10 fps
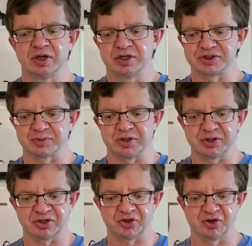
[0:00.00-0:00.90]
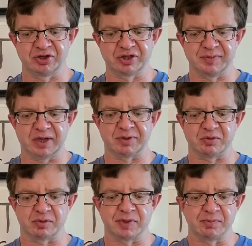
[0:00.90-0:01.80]
So we look at the third commandment,
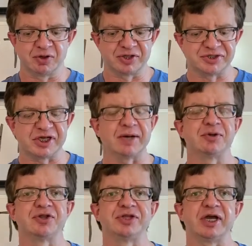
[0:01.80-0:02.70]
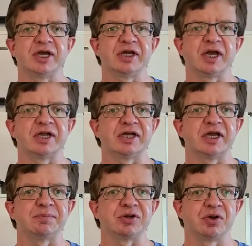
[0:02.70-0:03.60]
remember the Sabbath day and
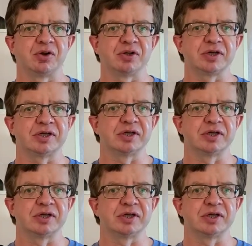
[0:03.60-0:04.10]
keep it holy.